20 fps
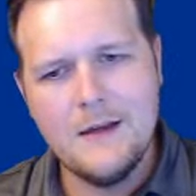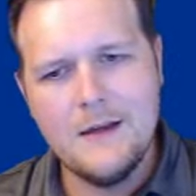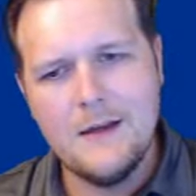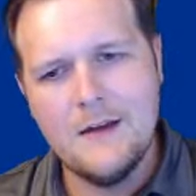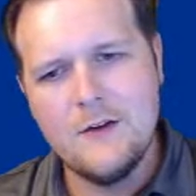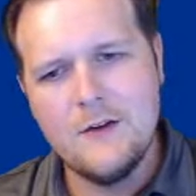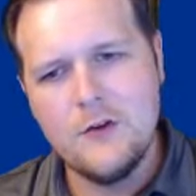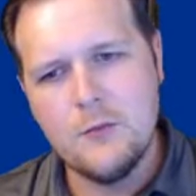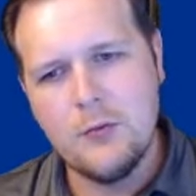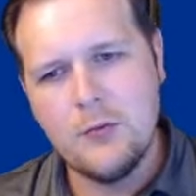
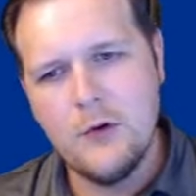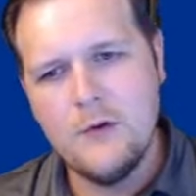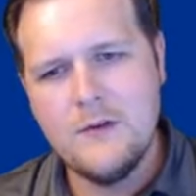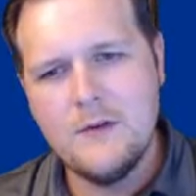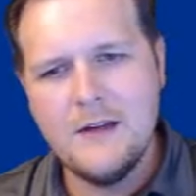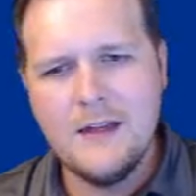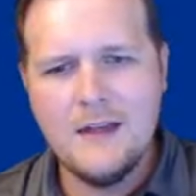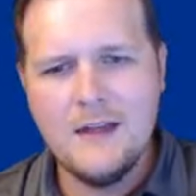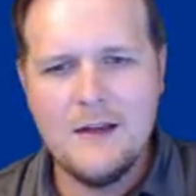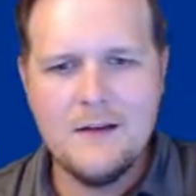tissue
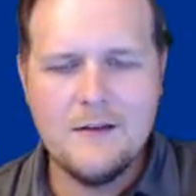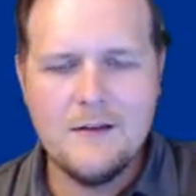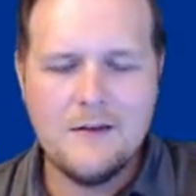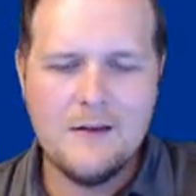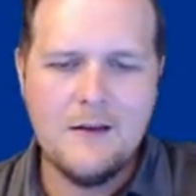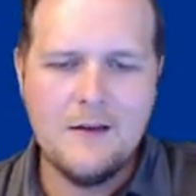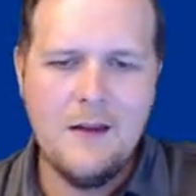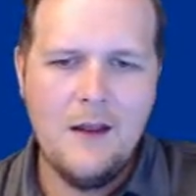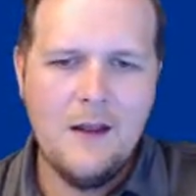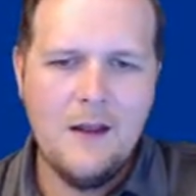proteins,
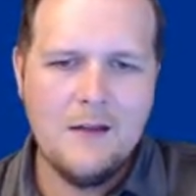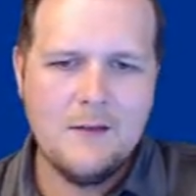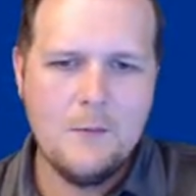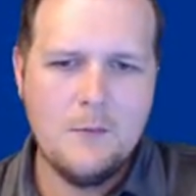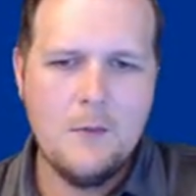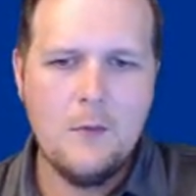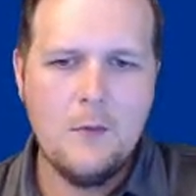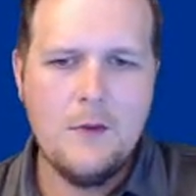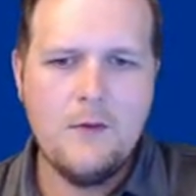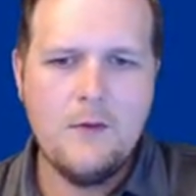and
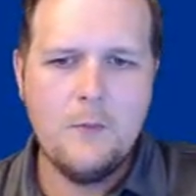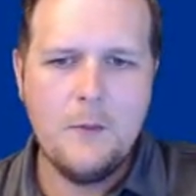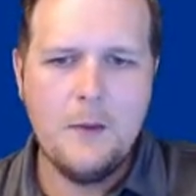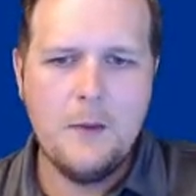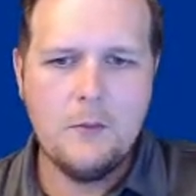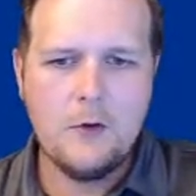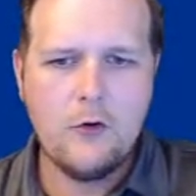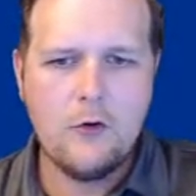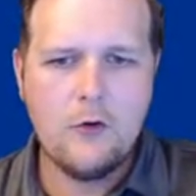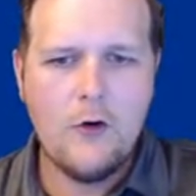some will even be
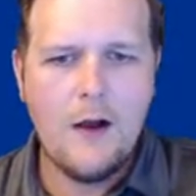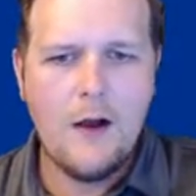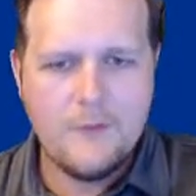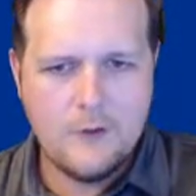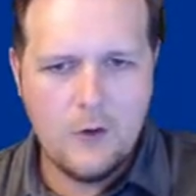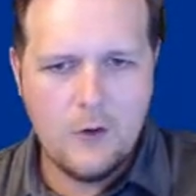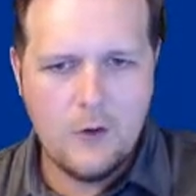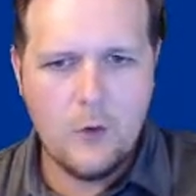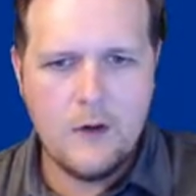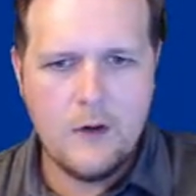able to
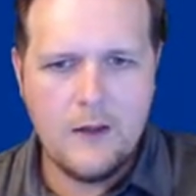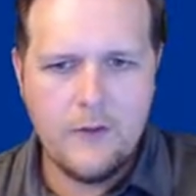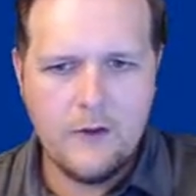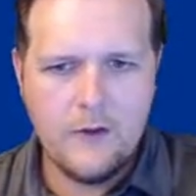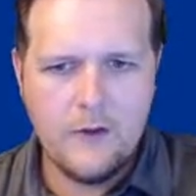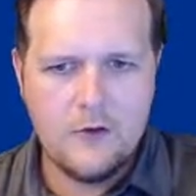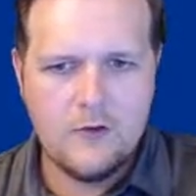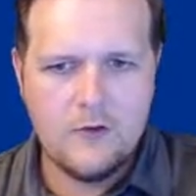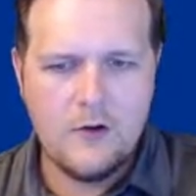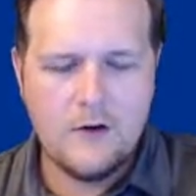cross the cornea and
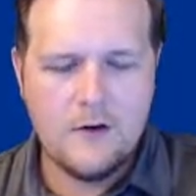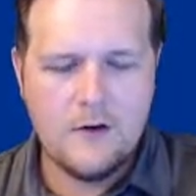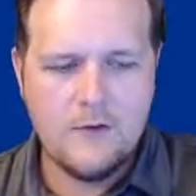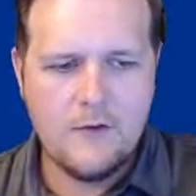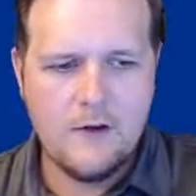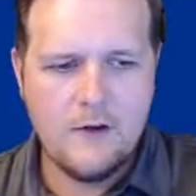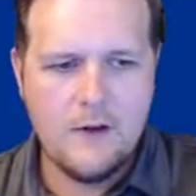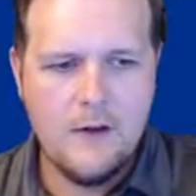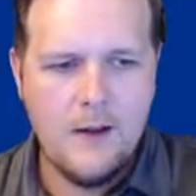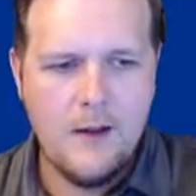the
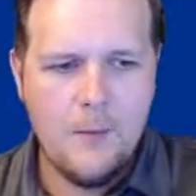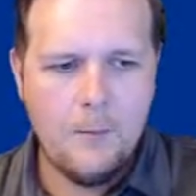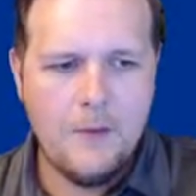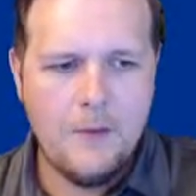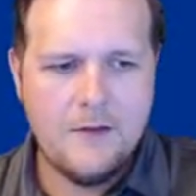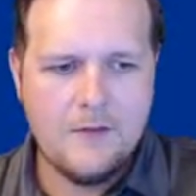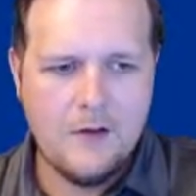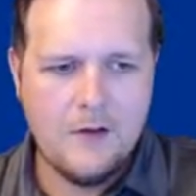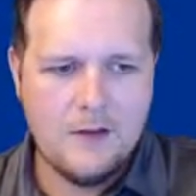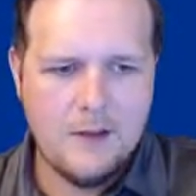conjunctiva
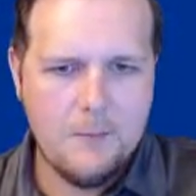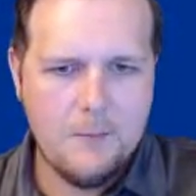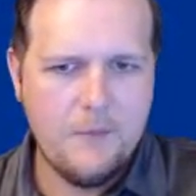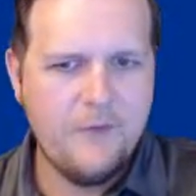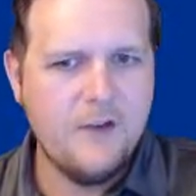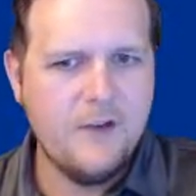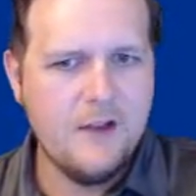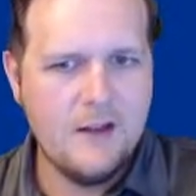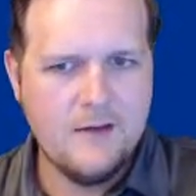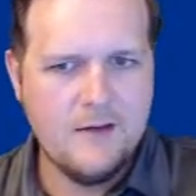based on
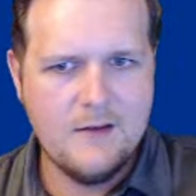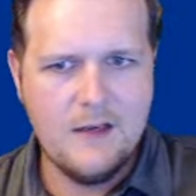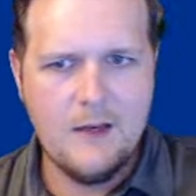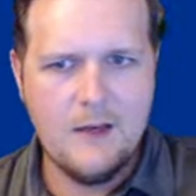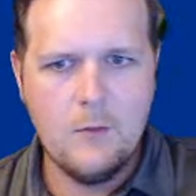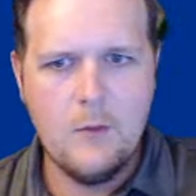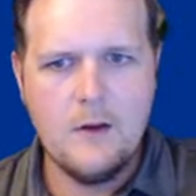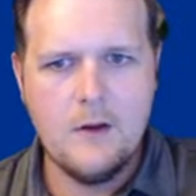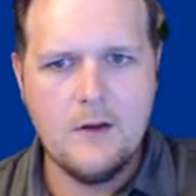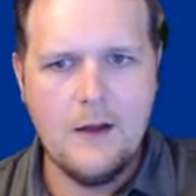
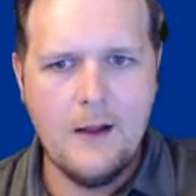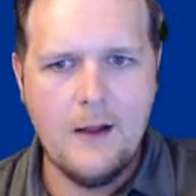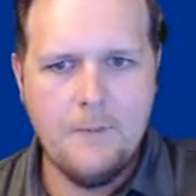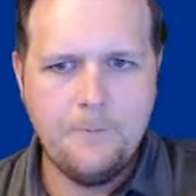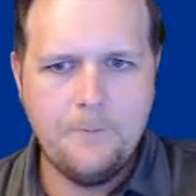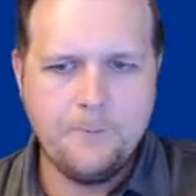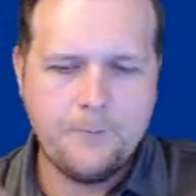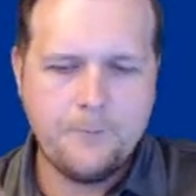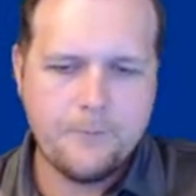lipophilicity and whatnot.